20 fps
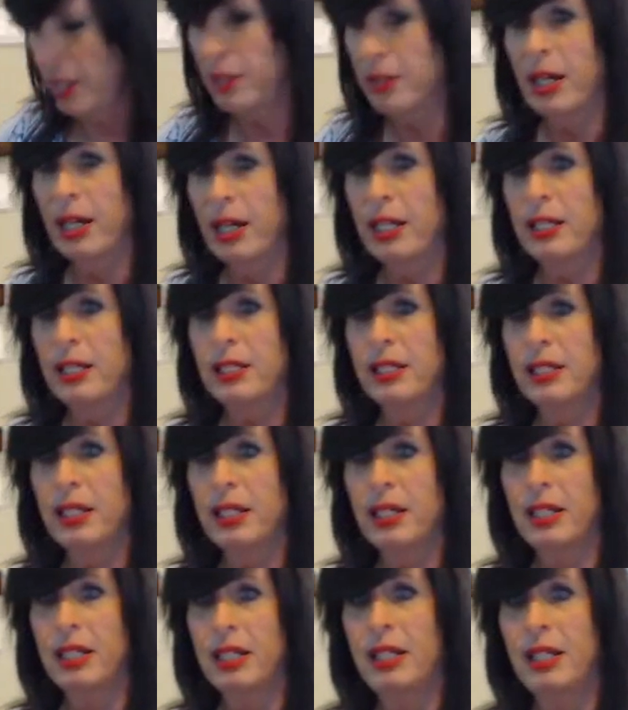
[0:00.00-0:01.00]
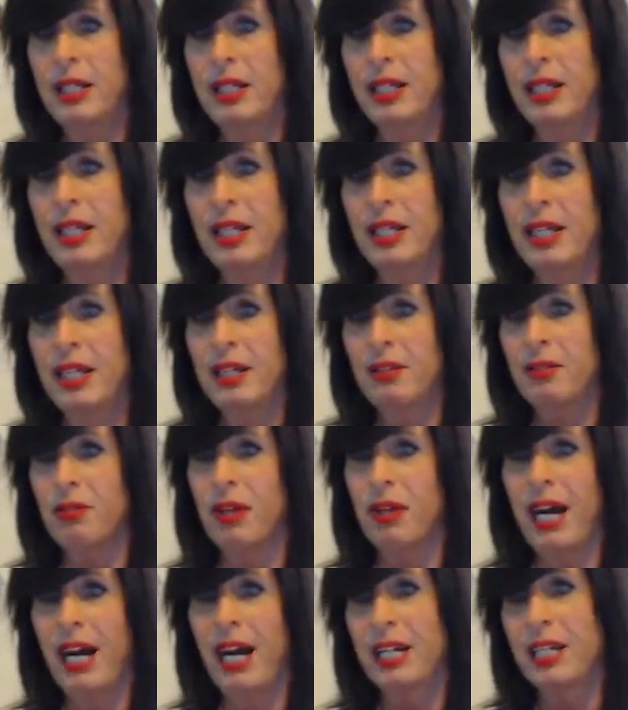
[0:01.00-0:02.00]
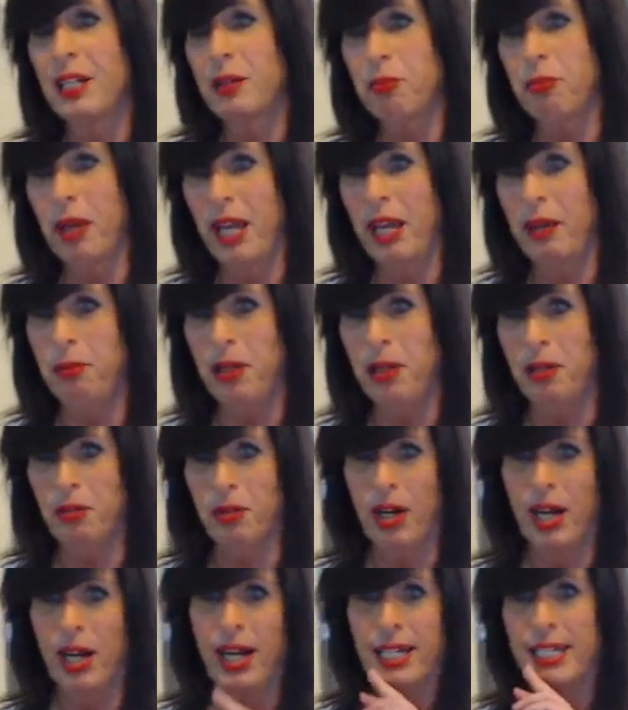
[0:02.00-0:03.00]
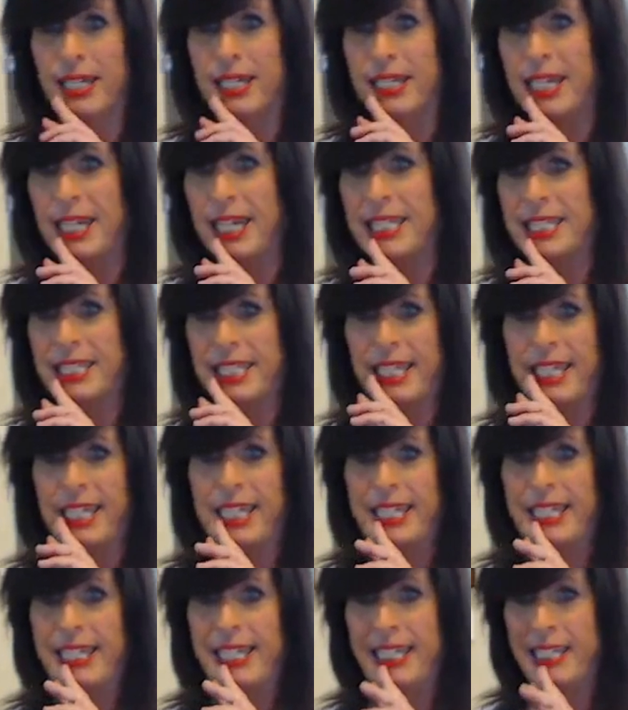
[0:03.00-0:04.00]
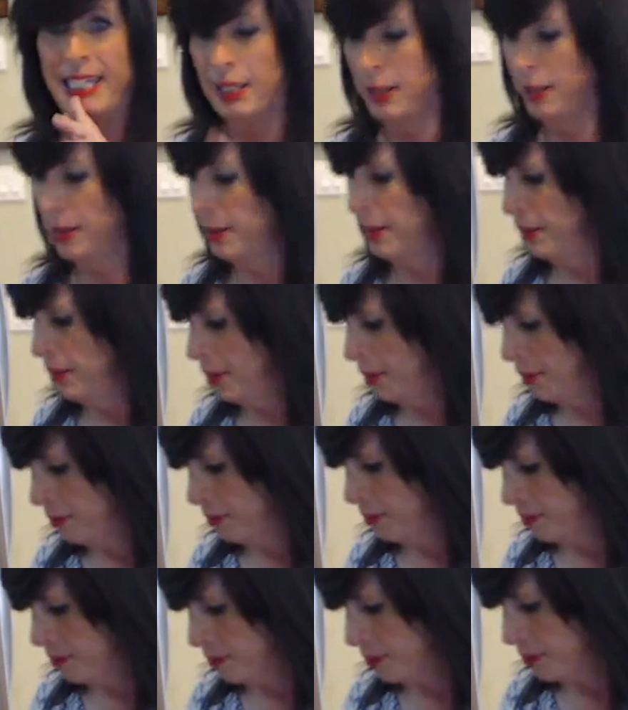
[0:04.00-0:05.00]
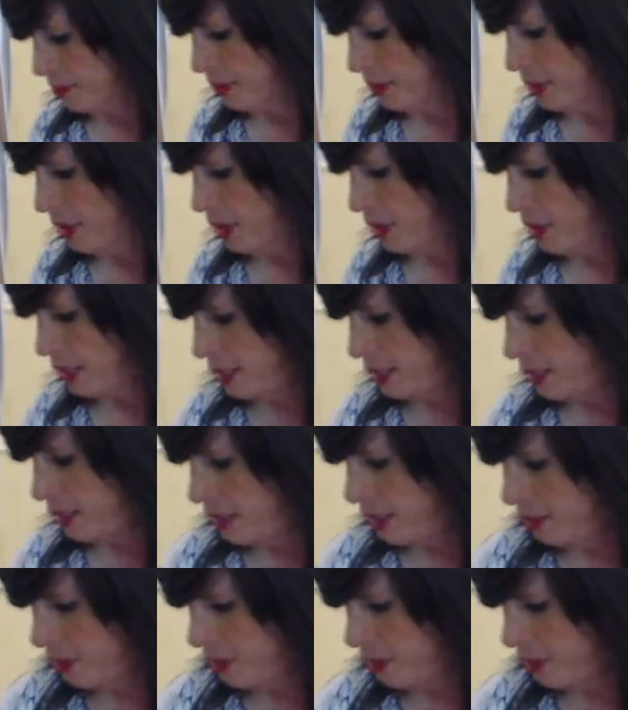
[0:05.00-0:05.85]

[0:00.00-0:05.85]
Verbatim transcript: right. Rocket, baby, rocket. That's it. All right, you know